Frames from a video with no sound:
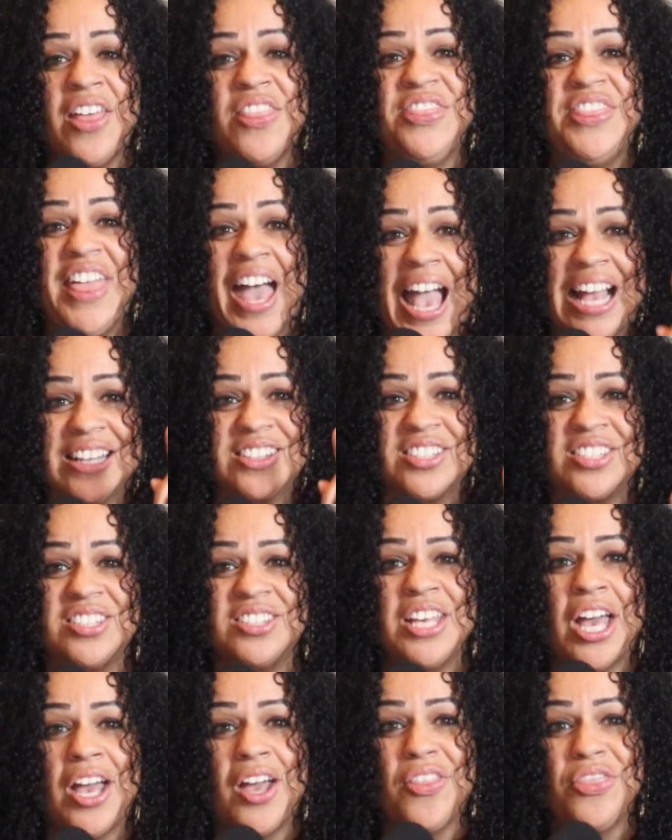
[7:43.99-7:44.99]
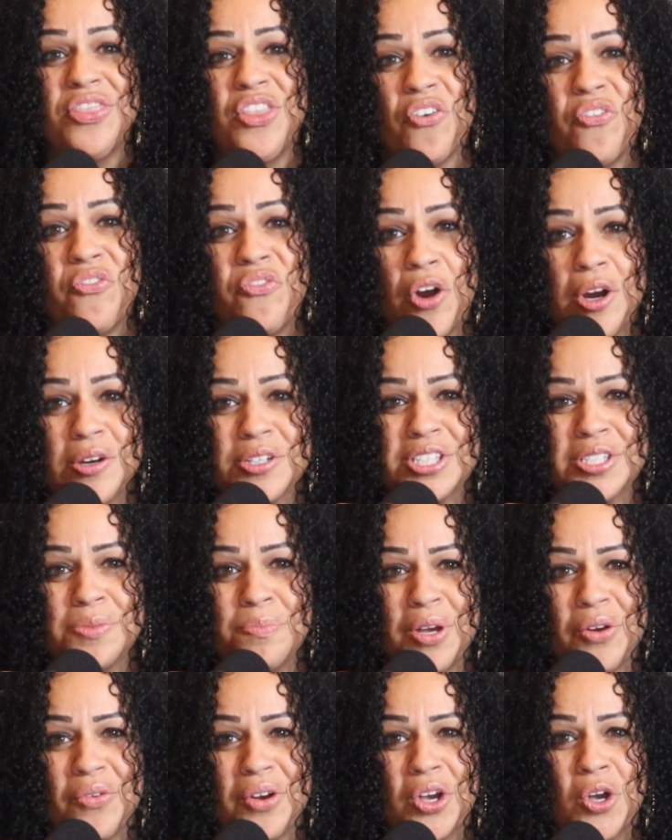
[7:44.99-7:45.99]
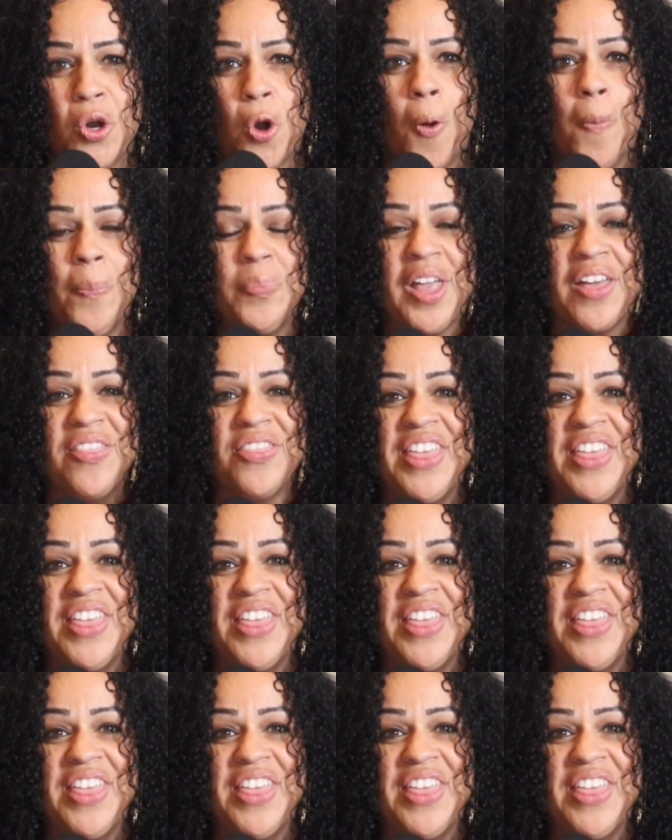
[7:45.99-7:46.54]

That's the first miracle.